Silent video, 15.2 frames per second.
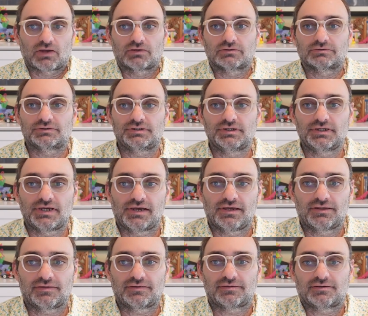
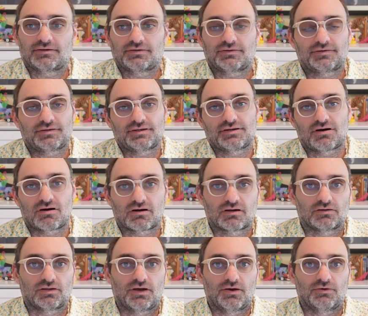
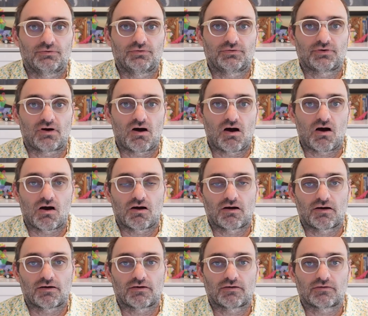DSCR loans
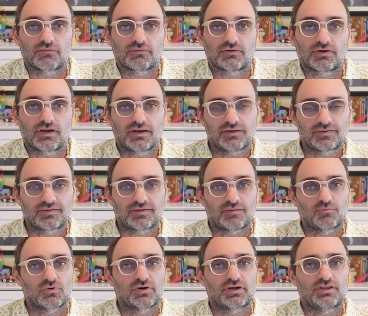are kind of
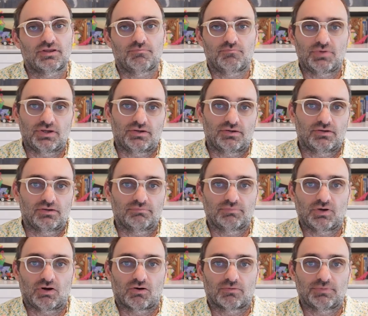somewhere in the middle
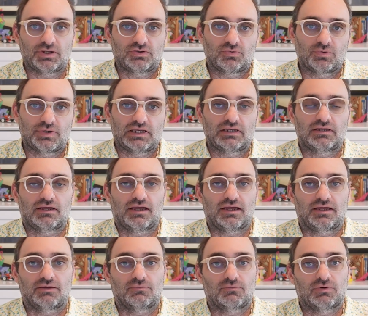or between
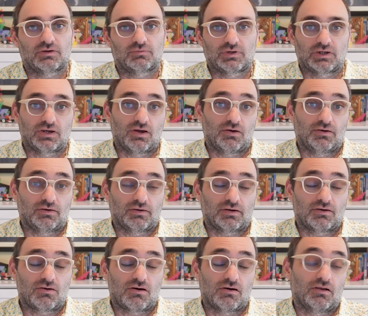a what we
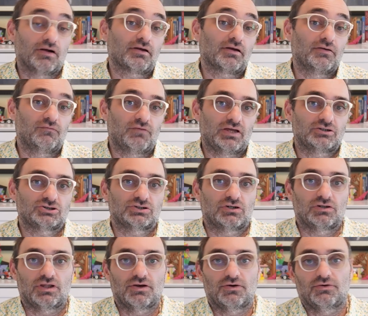call a conventional
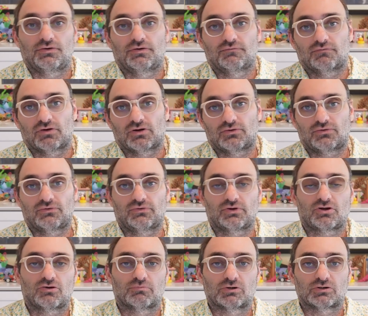loan versus a
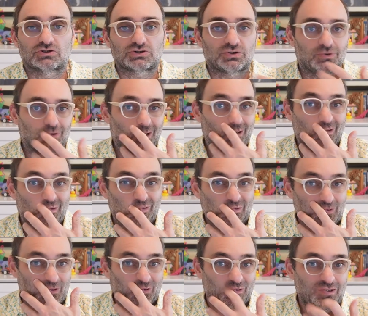commercial loan.
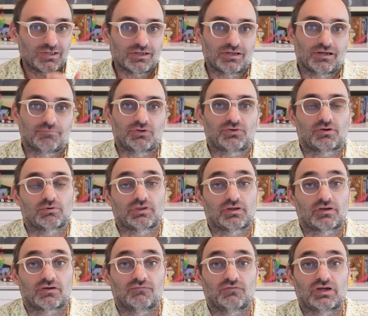So I'm going to start with the
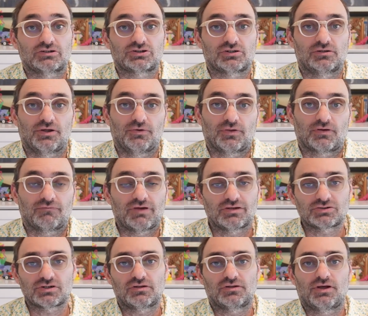conventional loan. The
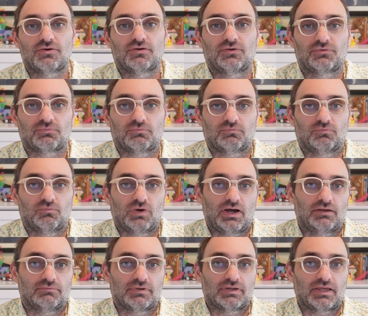conventional loan is
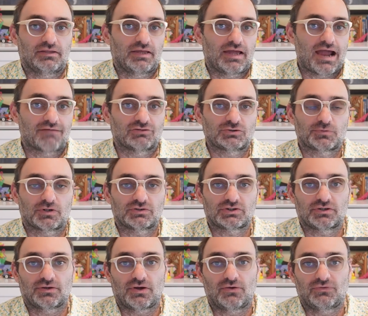what the average
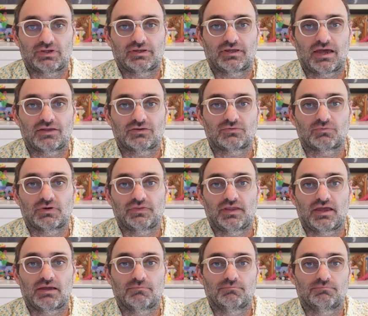person goes and gets when
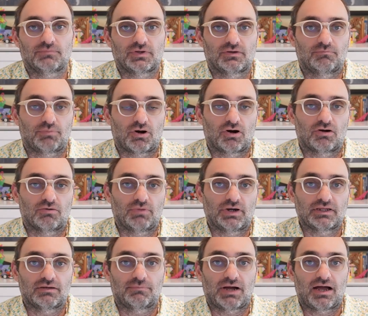they borrow
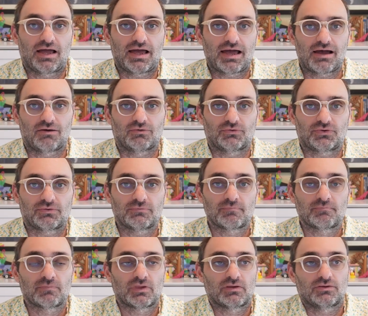money to buy a house.
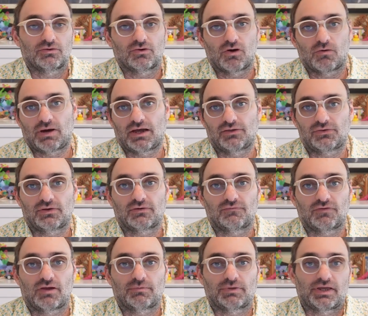You go buy a single
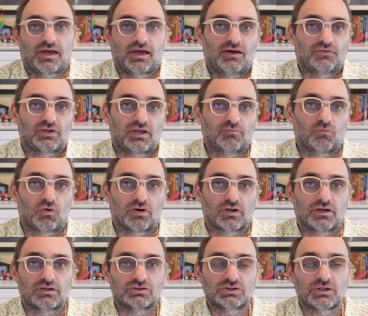family house, you get a
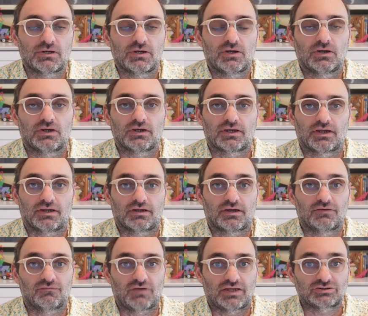mortgage, get a
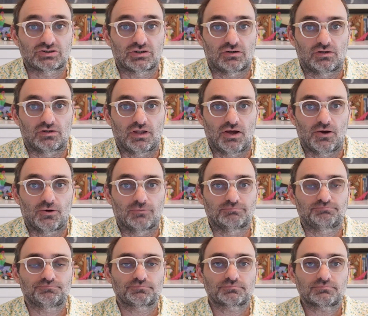conventional loan.
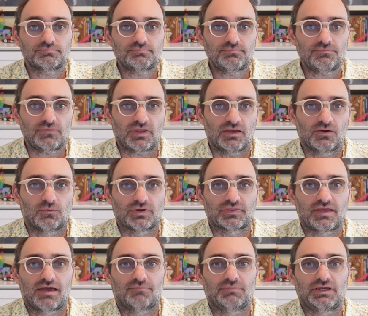And what
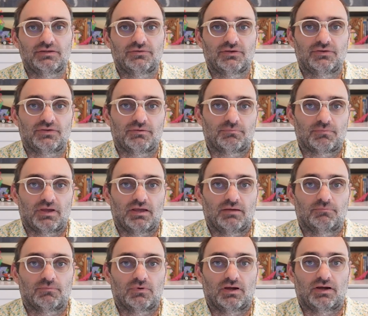that means is
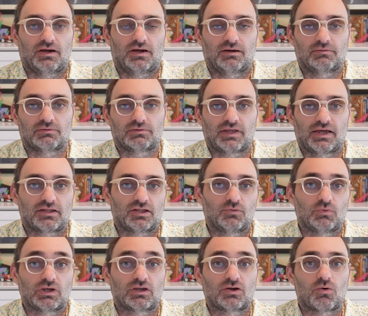it likely
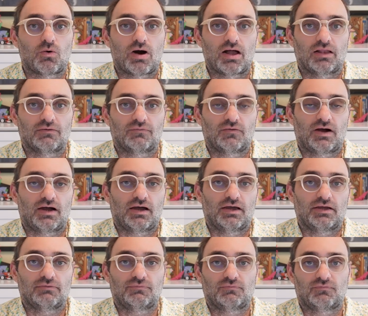would
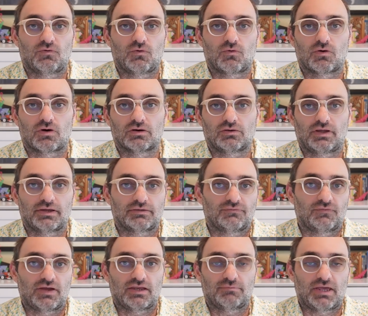qualify for like
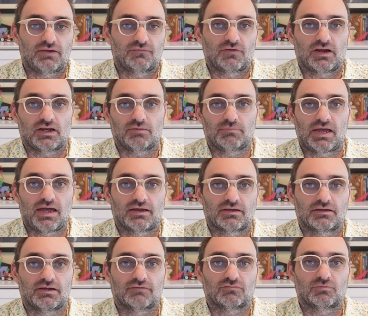Fannie Mae, Freddie Mac,
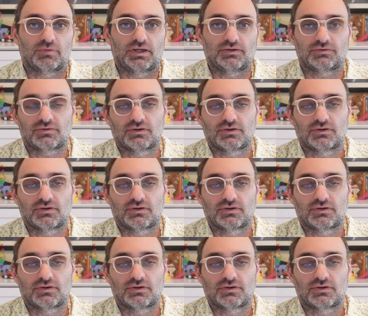government